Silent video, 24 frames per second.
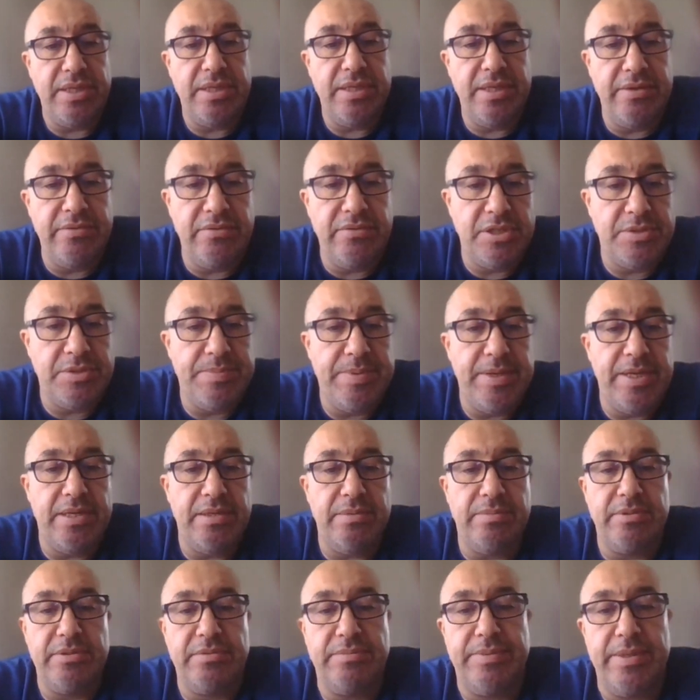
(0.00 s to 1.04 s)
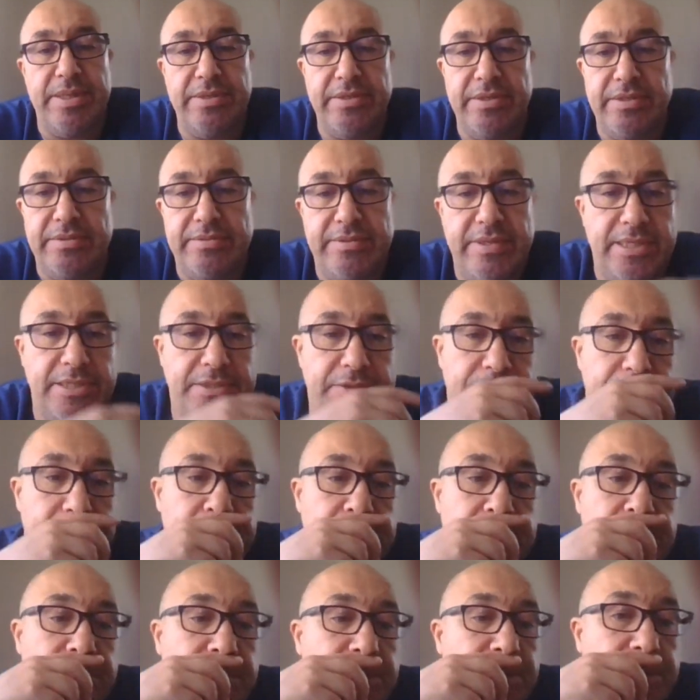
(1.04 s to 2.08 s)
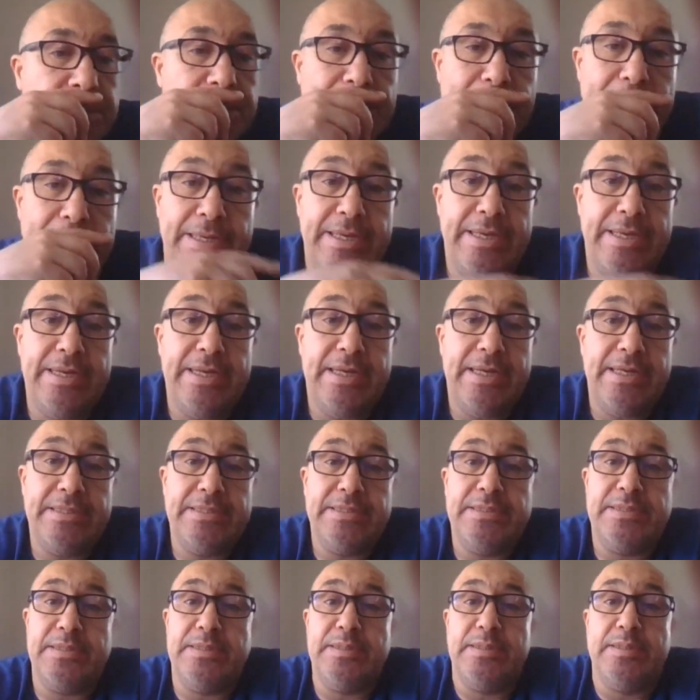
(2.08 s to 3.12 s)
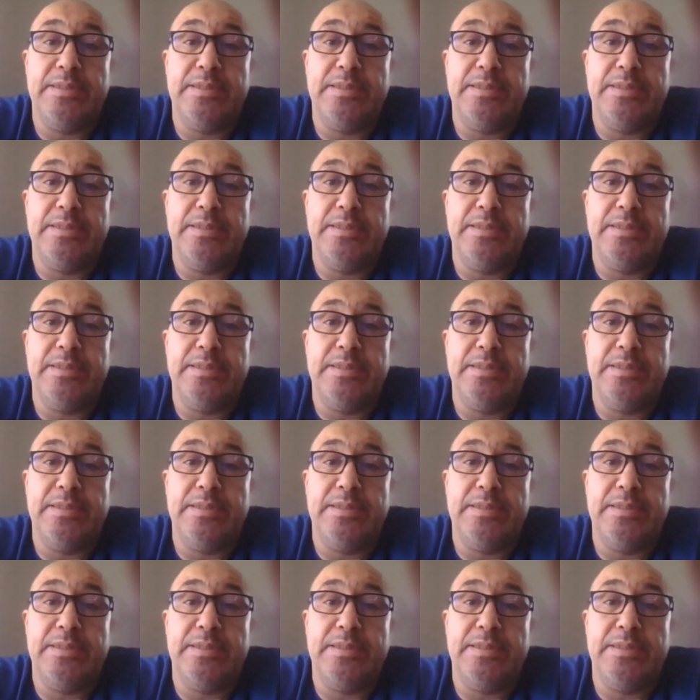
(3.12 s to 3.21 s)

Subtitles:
and average payable period ratio, and other